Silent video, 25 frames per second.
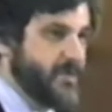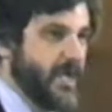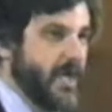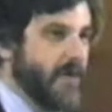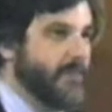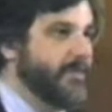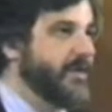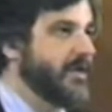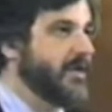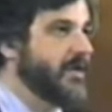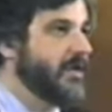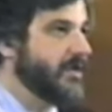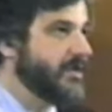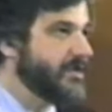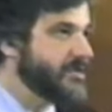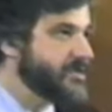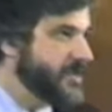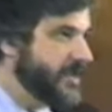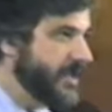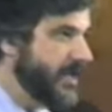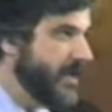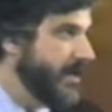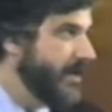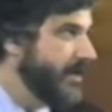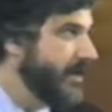now been closed
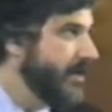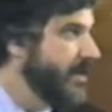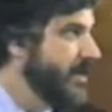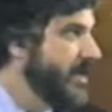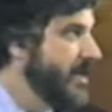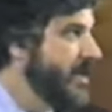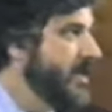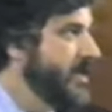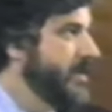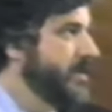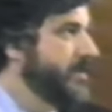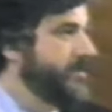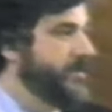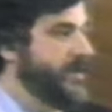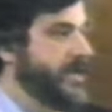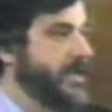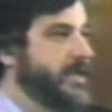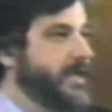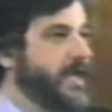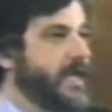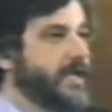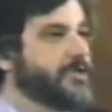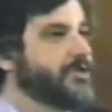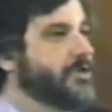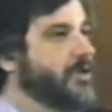down. The
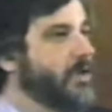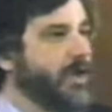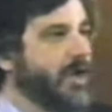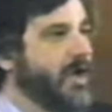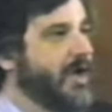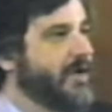national